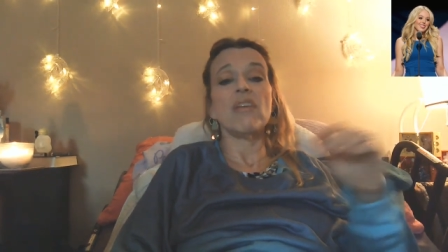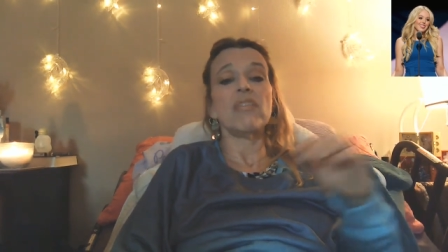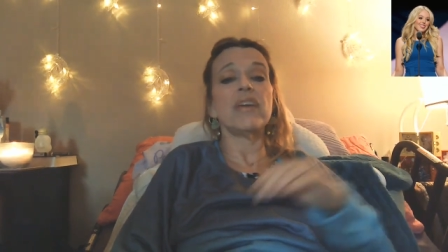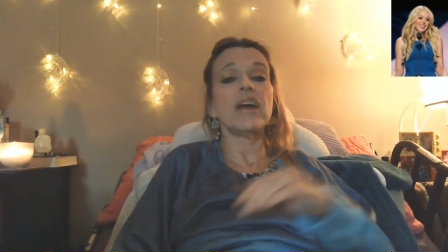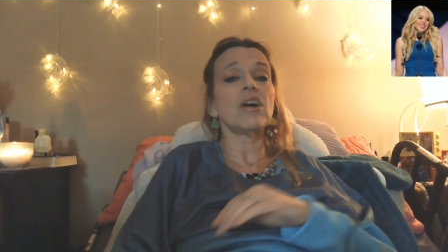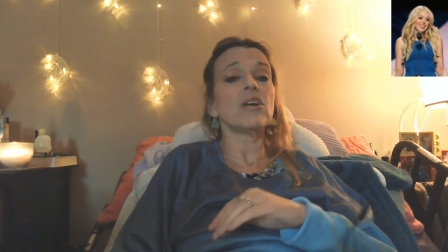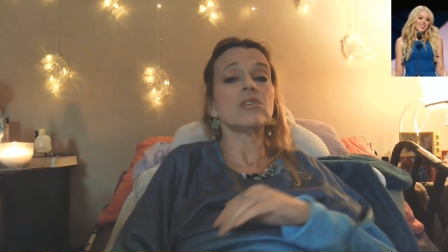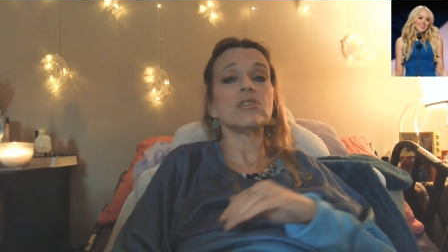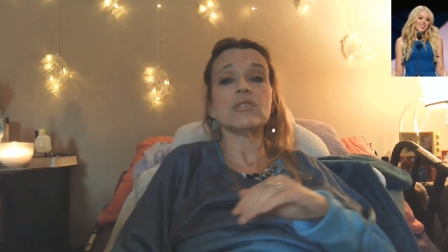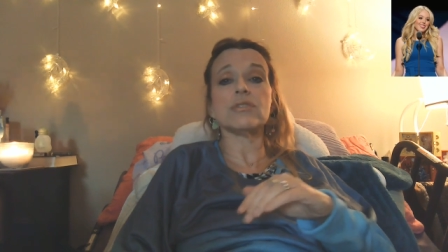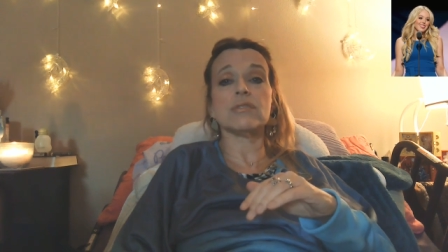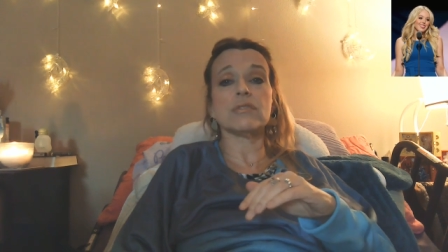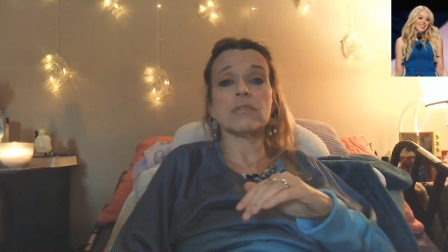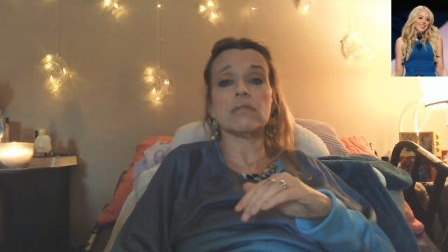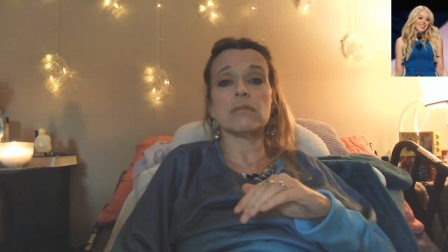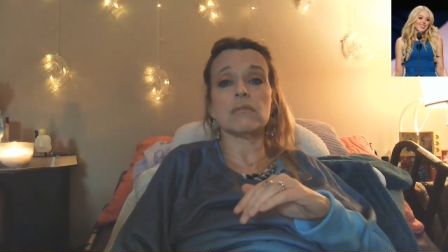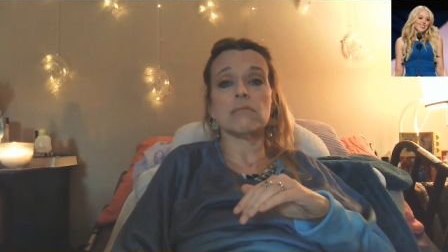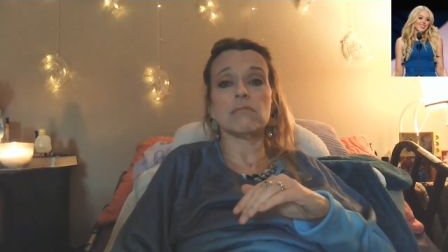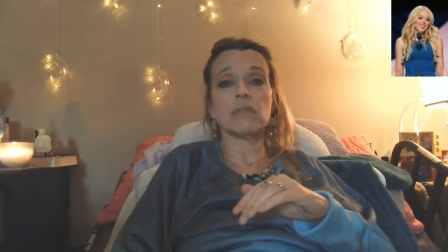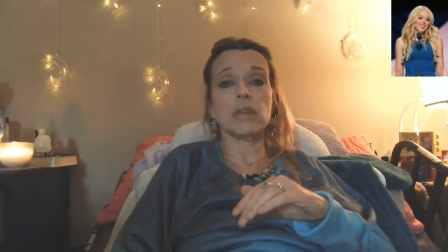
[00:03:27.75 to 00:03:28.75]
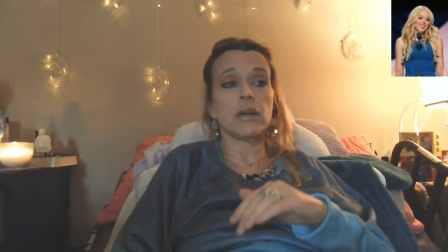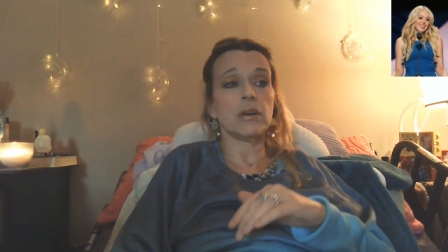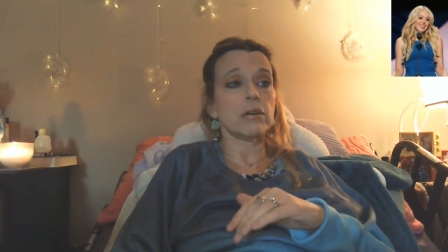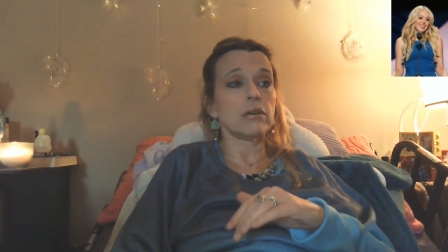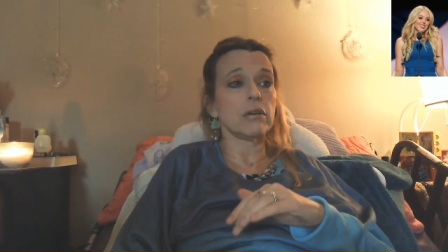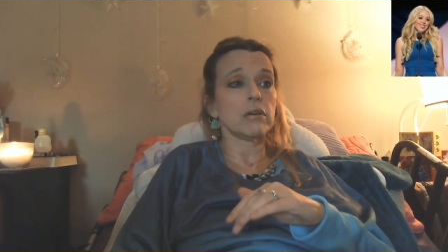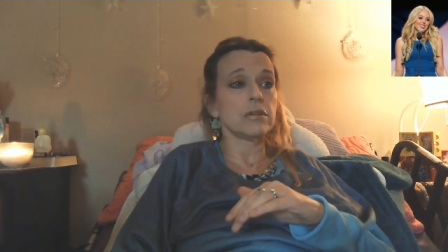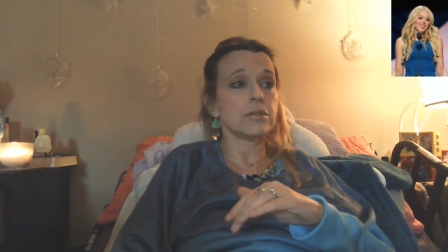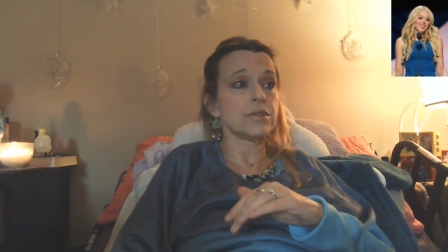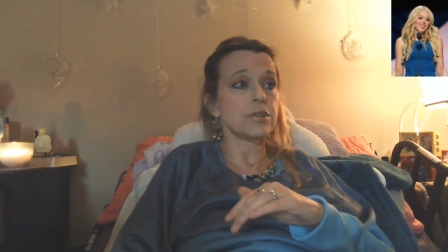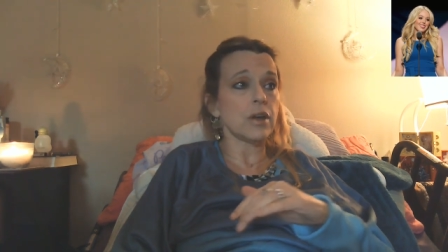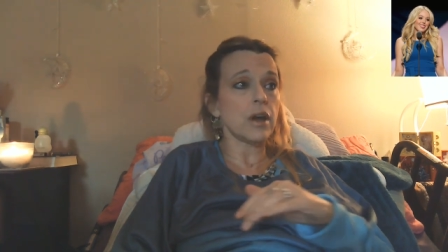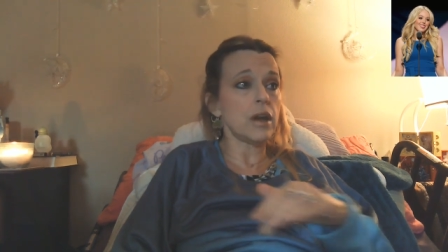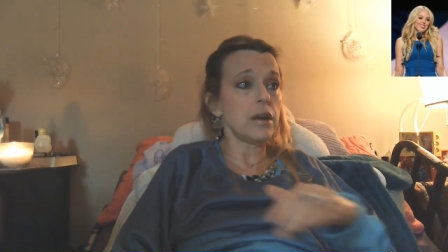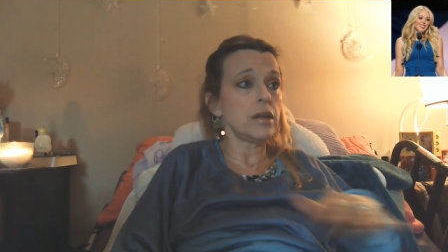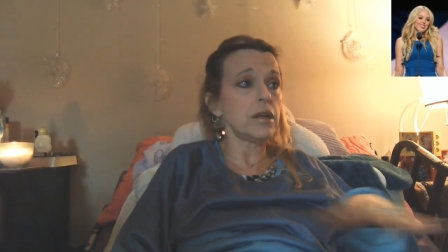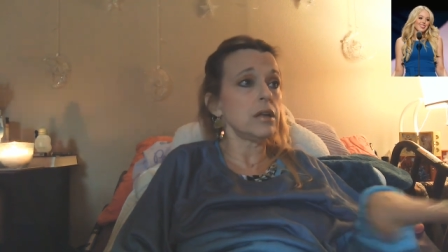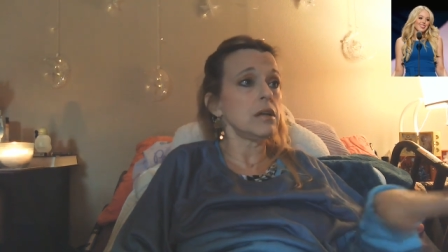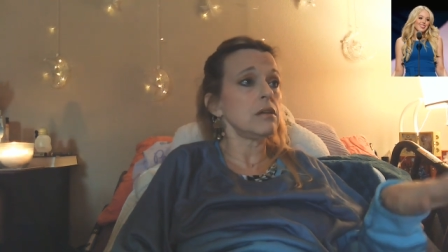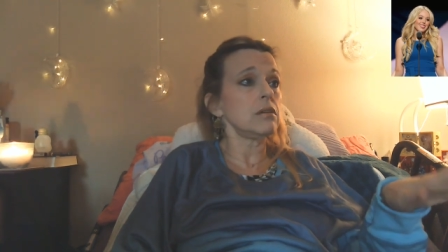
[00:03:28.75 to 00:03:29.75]
They are just, they are
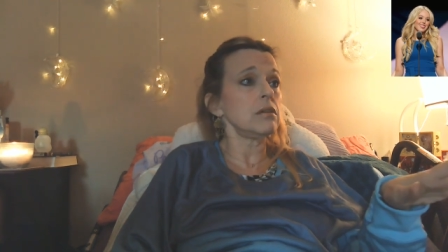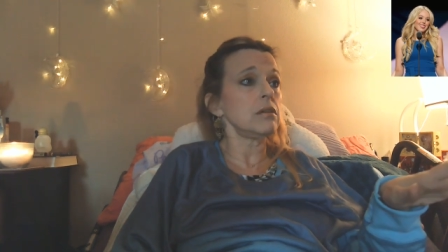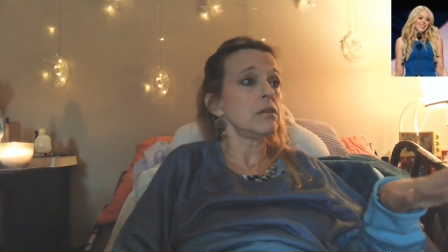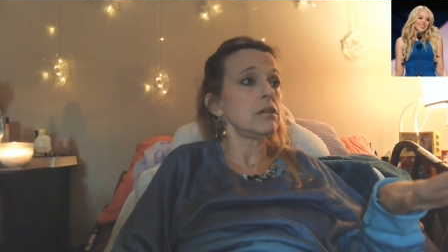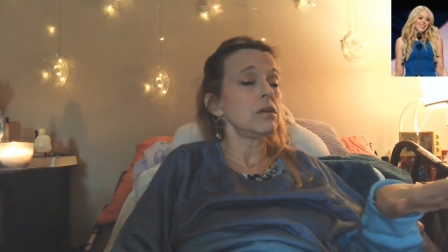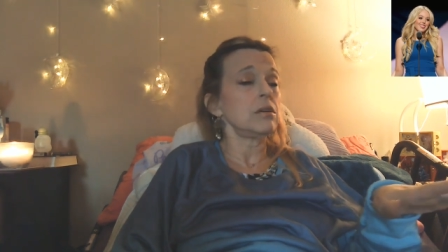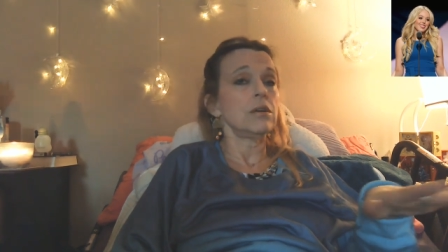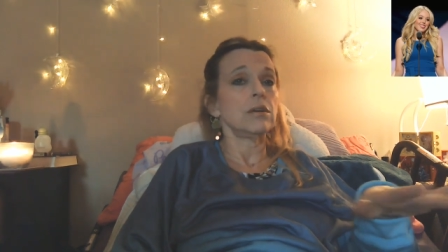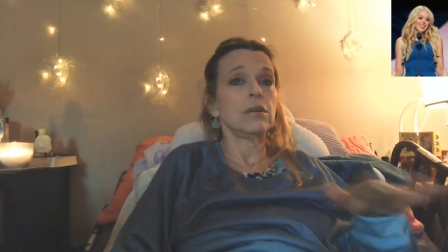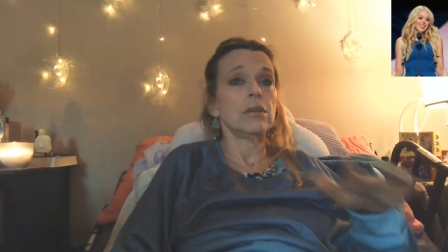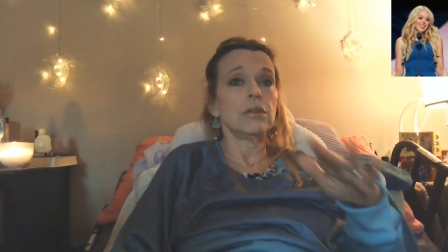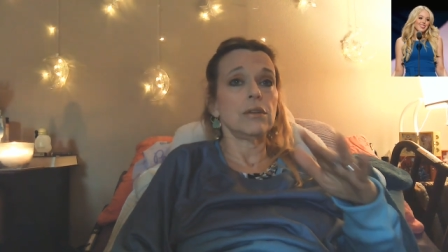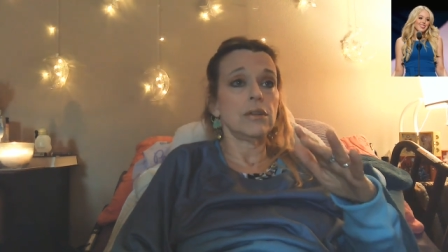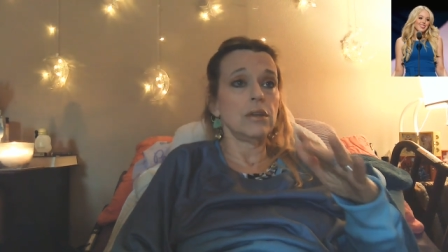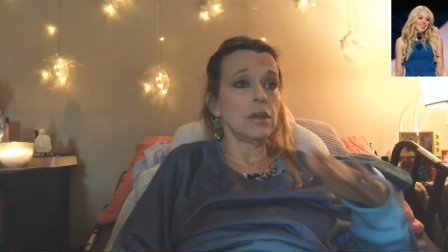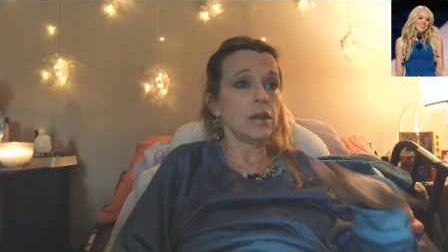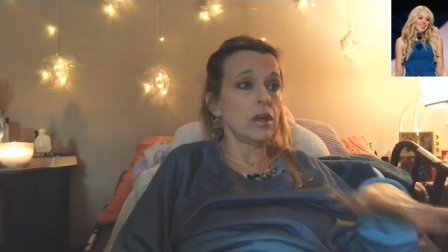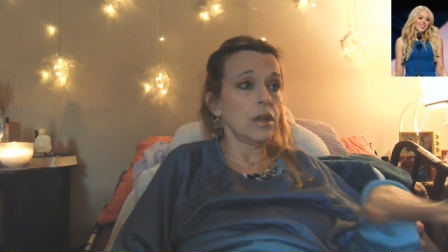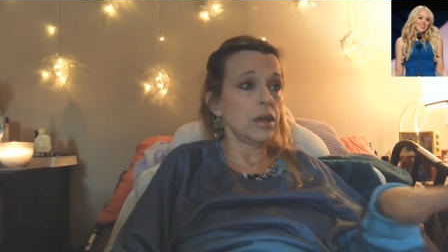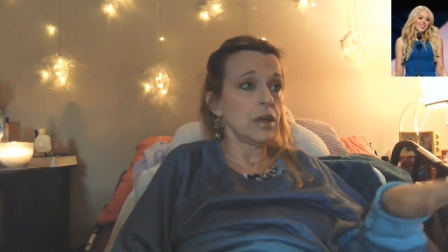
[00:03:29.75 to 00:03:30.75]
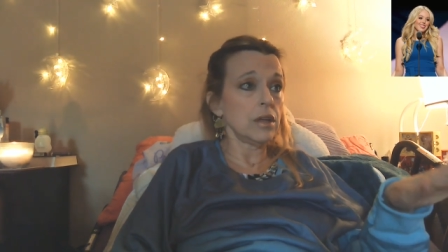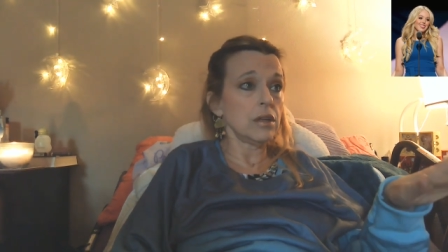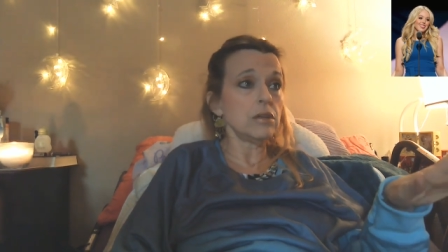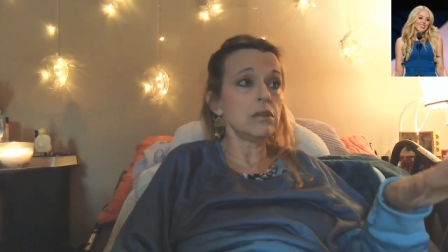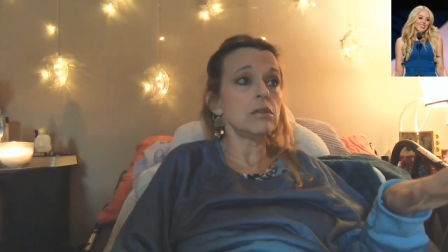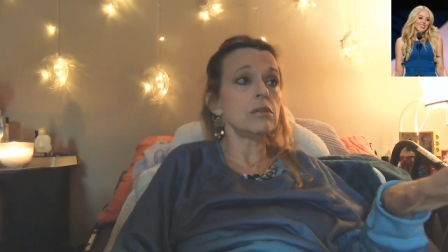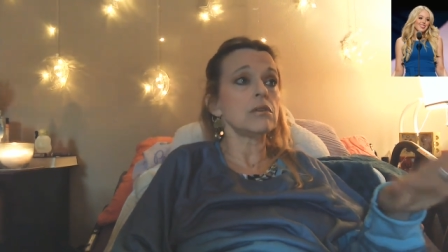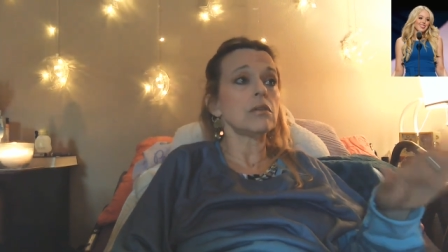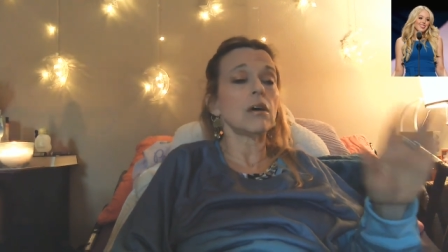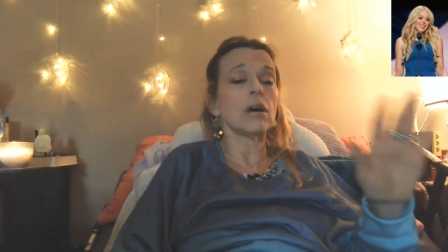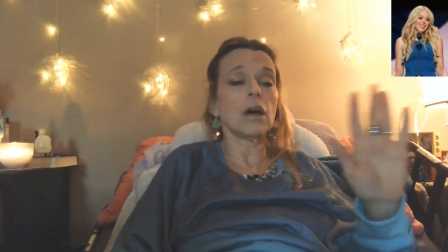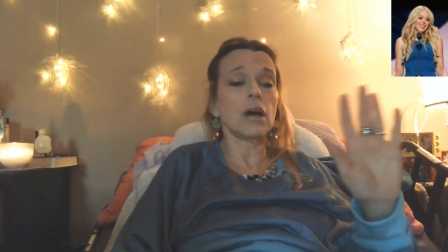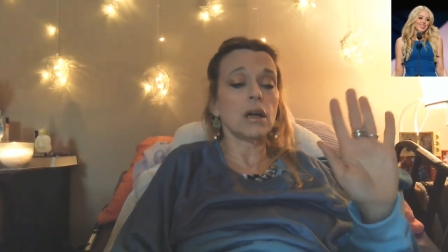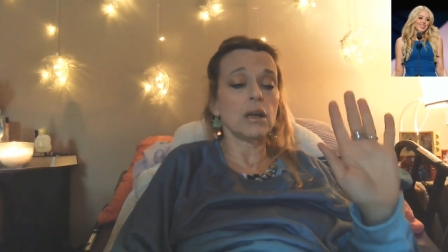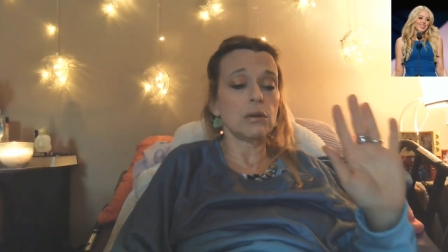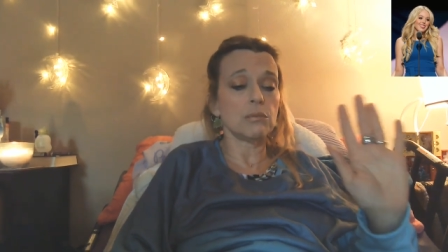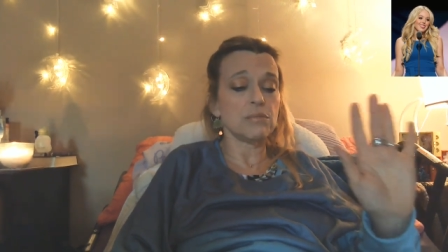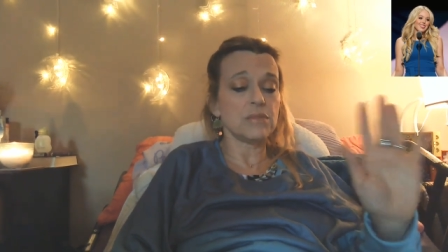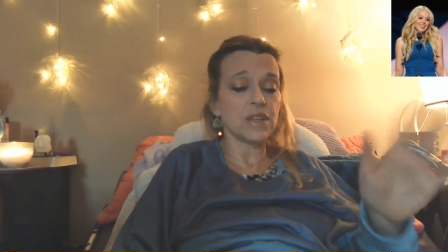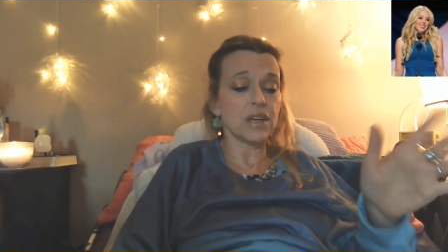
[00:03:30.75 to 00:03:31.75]
signing the end, I
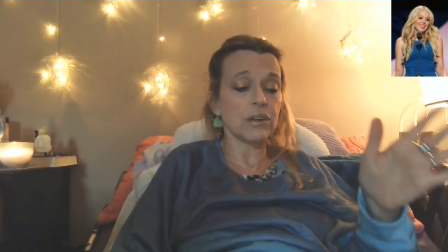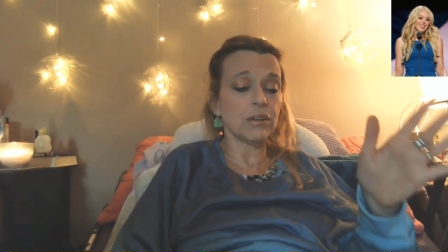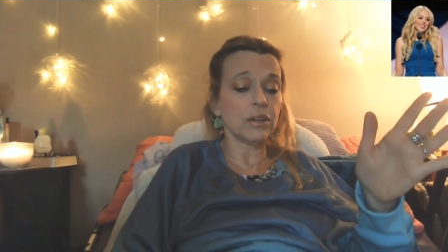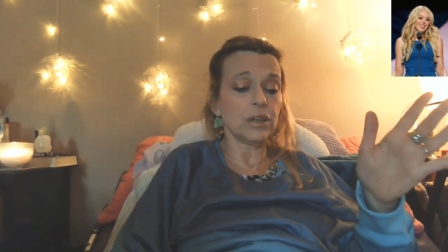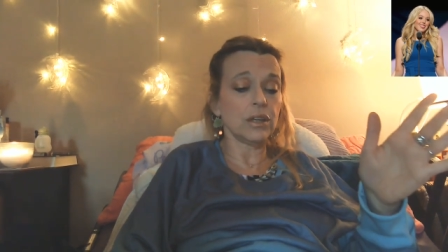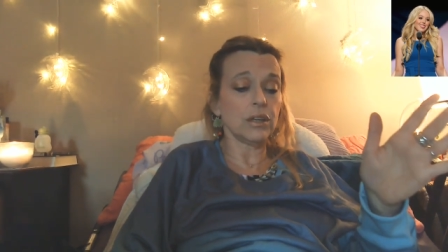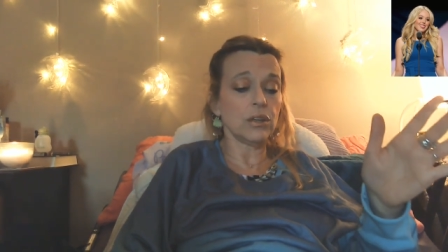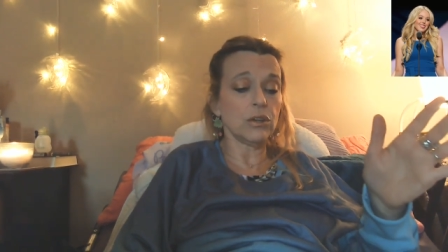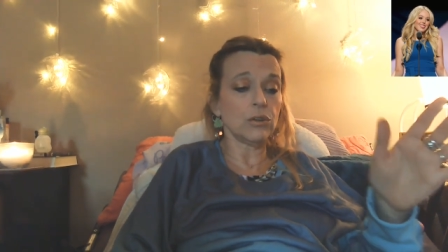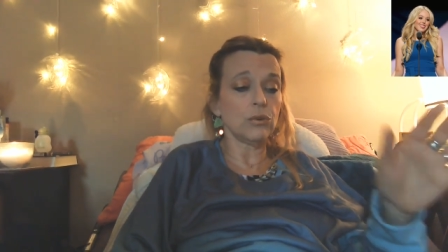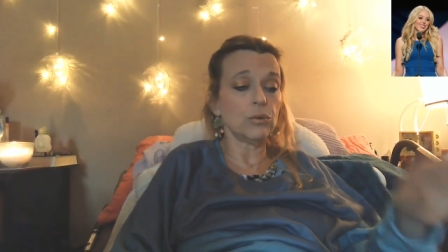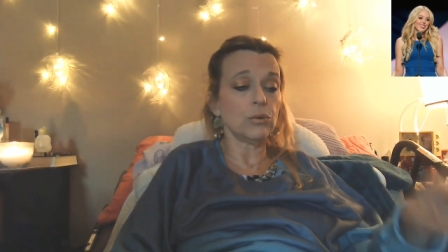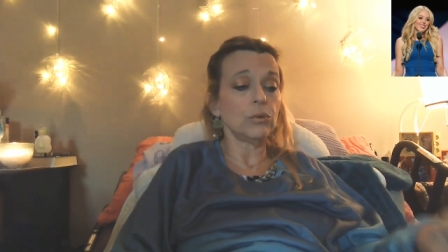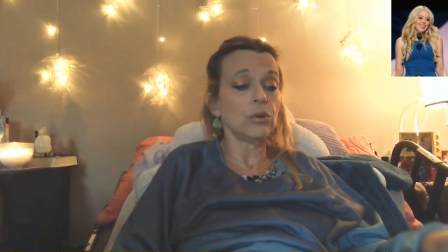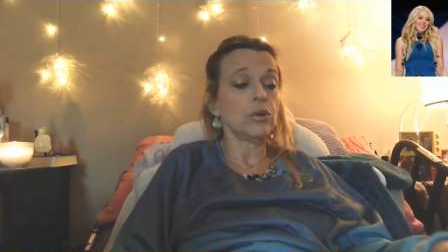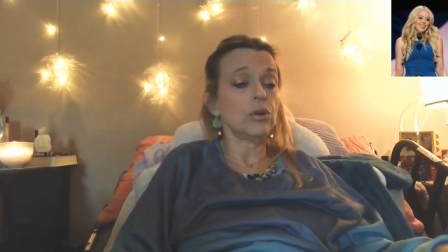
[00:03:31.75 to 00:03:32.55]
am telling you,